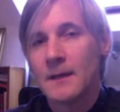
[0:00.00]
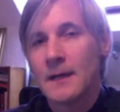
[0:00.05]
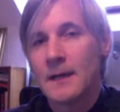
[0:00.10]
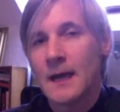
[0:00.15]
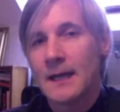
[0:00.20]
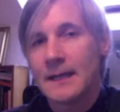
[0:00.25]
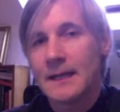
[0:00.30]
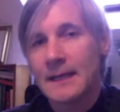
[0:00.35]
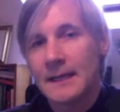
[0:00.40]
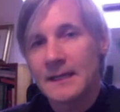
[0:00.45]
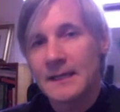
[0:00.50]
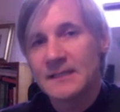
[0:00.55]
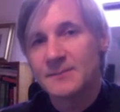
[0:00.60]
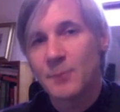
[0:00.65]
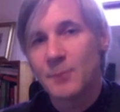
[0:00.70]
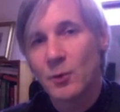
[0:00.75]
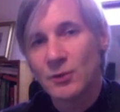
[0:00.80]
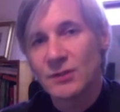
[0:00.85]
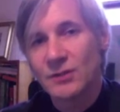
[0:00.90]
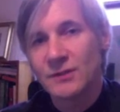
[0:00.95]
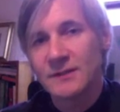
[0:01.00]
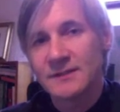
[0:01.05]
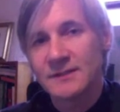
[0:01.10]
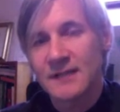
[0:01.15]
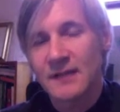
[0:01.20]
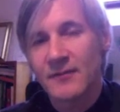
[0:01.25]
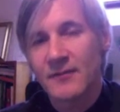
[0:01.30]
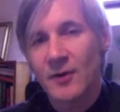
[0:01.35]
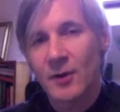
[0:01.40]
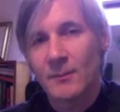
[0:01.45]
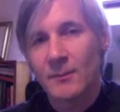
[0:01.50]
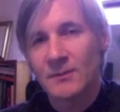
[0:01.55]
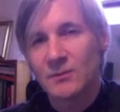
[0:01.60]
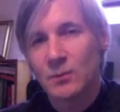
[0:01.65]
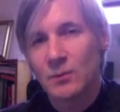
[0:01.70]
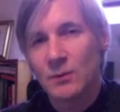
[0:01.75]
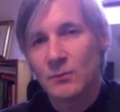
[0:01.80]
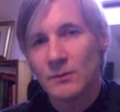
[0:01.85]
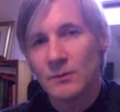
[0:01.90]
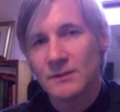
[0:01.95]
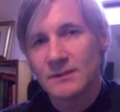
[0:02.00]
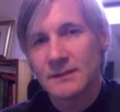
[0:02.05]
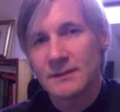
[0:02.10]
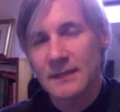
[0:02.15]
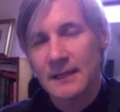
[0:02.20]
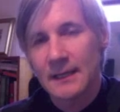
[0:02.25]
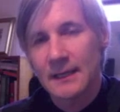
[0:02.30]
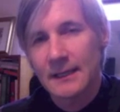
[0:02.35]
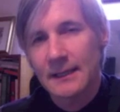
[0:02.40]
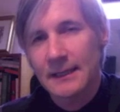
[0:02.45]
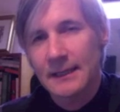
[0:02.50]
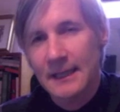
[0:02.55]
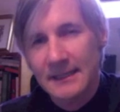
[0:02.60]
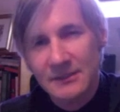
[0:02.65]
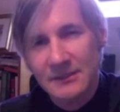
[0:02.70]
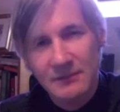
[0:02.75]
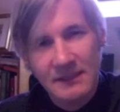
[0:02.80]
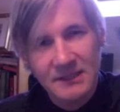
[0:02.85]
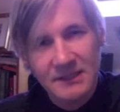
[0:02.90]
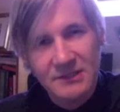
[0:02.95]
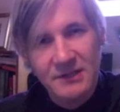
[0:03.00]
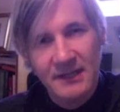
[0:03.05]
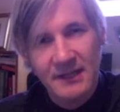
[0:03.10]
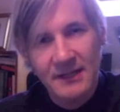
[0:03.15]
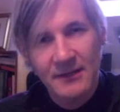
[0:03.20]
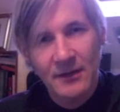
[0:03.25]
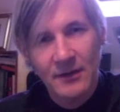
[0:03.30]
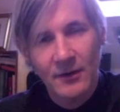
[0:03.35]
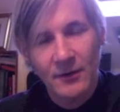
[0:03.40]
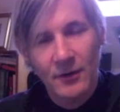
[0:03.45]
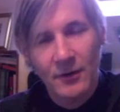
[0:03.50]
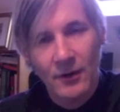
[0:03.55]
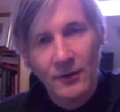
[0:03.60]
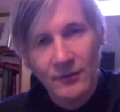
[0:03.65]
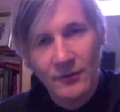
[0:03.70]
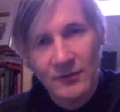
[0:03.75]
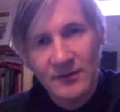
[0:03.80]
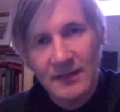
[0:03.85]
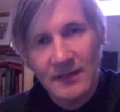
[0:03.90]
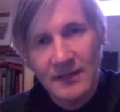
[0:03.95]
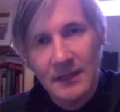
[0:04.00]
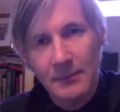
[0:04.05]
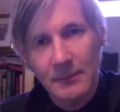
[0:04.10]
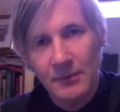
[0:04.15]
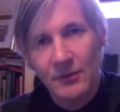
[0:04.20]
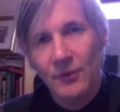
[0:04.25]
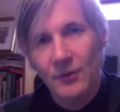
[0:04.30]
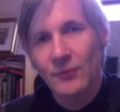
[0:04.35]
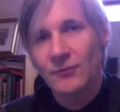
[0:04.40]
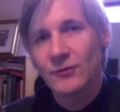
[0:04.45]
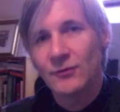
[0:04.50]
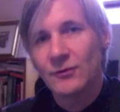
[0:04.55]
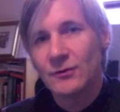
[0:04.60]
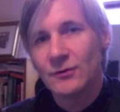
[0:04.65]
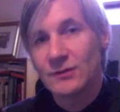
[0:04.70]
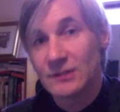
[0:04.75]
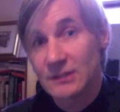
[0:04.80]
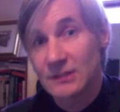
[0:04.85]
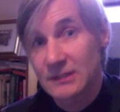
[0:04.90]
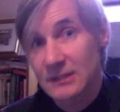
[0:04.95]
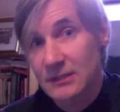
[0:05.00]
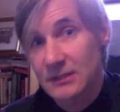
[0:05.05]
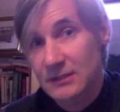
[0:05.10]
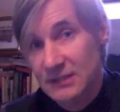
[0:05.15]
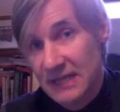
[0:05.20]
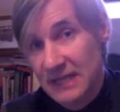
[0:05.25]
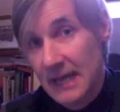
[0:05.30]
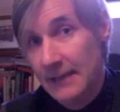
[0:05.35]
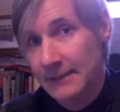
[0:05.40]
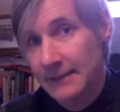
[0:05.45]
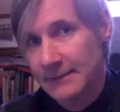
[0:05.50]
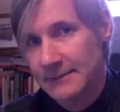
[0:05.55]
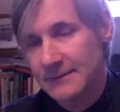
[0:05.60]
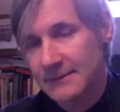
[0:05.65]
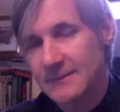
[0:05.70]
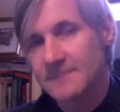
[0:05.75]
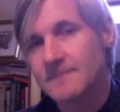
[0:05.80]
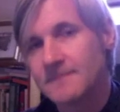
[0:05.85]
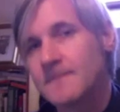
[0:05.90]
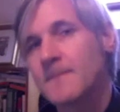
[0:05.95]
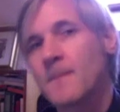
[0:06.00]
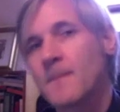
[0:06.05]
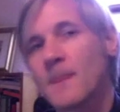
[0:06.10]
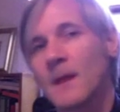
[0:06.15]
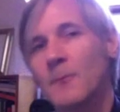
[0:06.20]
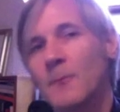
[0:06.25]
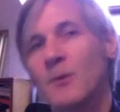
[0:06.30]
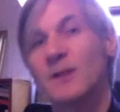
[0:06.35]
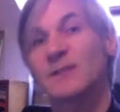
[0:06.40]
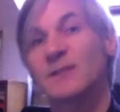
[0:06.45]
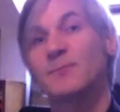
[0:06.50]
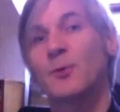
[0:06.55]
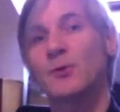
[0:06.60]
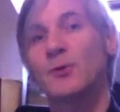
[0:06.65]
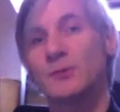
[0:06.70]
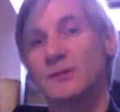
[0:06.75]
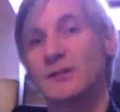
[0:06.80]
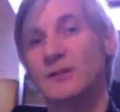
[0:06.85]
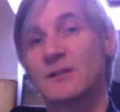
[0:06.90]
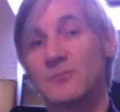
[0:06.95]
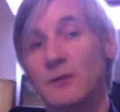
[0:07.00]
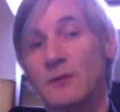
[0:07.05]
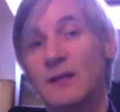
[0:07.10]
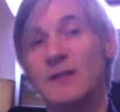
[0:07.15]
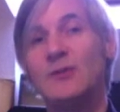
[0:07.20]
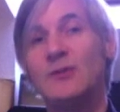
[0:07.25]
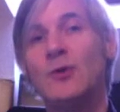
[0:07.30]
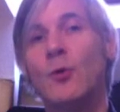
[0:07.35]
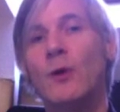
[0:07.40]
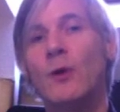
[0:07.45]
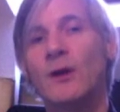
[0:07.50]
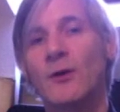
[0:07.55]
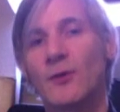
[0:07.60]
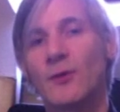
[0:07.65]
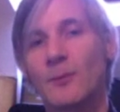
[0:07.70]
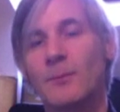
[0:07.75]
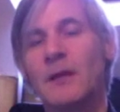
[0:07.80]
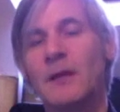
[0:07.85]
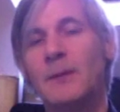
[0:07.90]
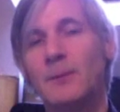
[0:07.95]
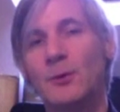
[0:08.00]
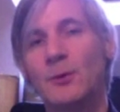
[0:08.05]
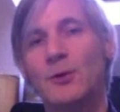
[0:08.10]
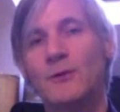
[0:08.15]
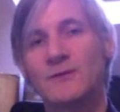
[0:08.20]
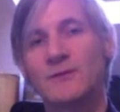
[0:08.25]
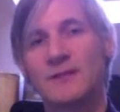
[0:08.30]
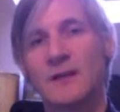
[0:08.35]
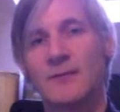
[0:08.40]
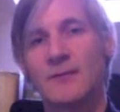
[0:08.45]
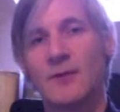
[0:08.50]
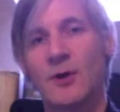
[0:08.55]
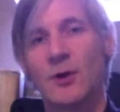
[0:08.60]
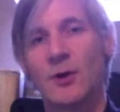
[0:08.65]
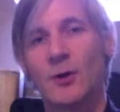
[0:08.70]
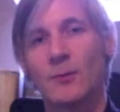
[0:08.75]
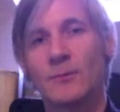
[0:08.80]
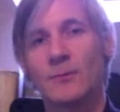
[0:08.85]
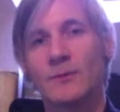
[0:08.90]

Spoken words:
And again, exposure to self-harm is one which, again, is really tricky. How do you deal with, how do you challenge? And what exposure is really knowing other people who have self-harmed.